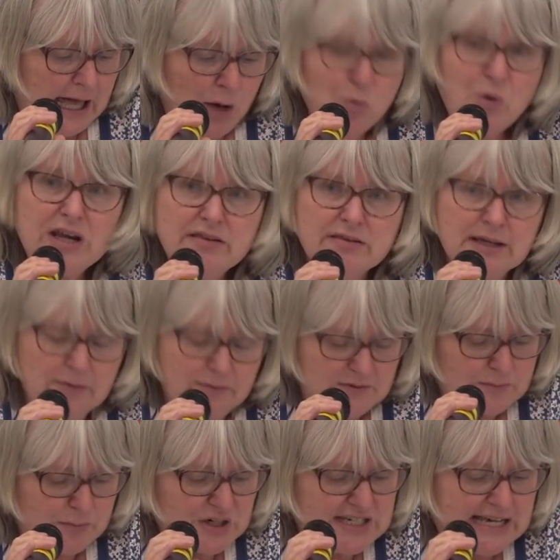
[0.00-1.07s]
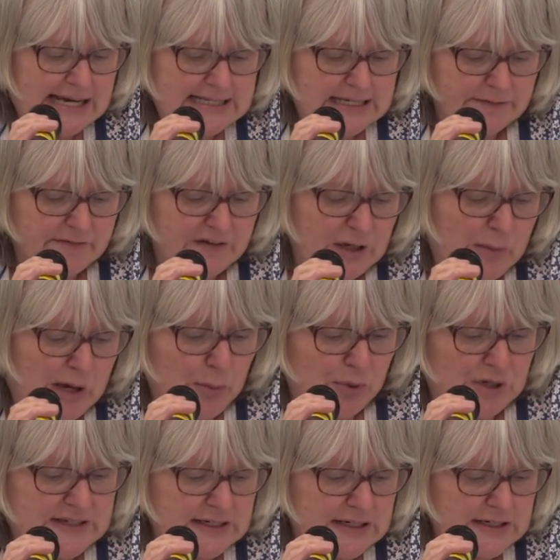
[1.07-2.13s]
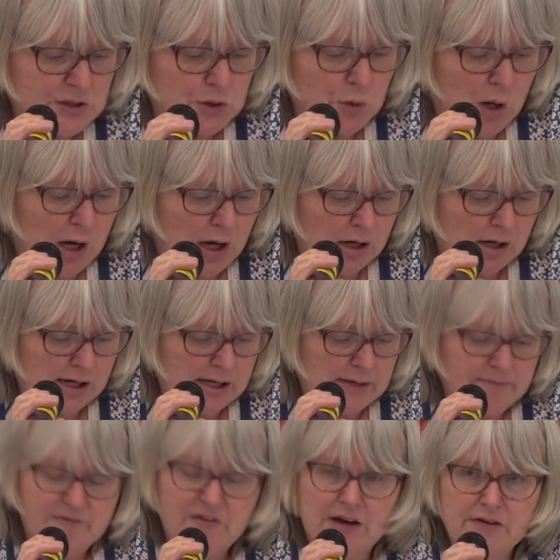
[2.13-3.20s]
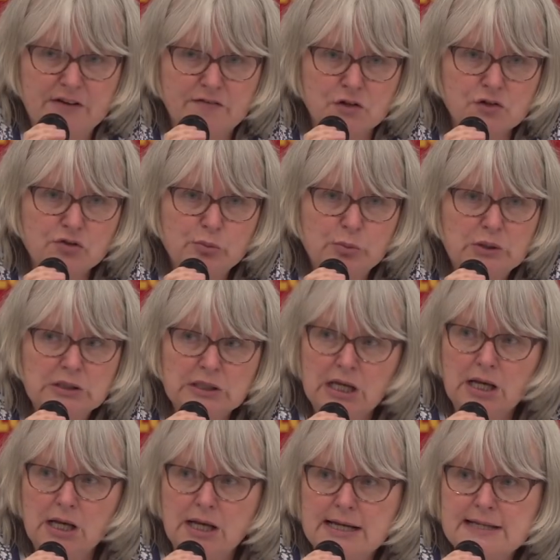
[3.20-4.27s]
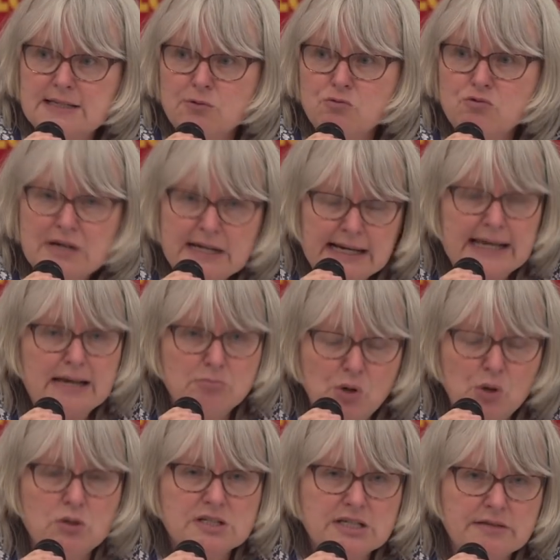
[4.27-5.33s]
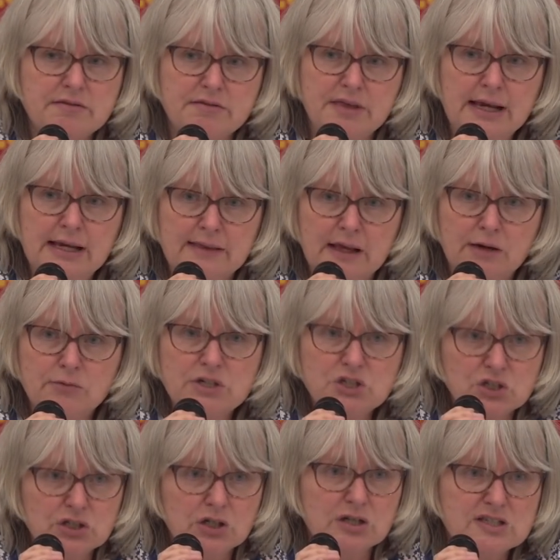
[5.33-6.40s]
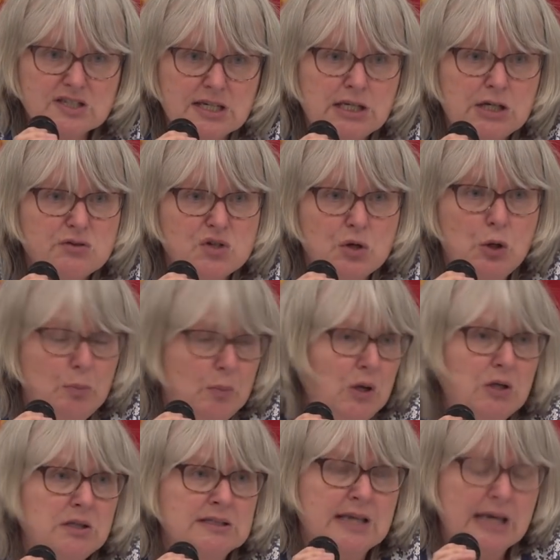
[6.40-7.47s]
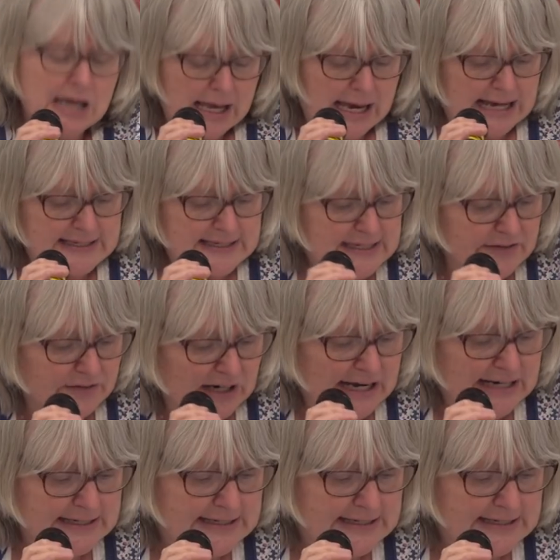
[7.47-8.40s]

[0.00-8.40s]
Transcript: We think protecting female prisoners who are very vulnerable is a really important thing that we should continue to uphold as a civilised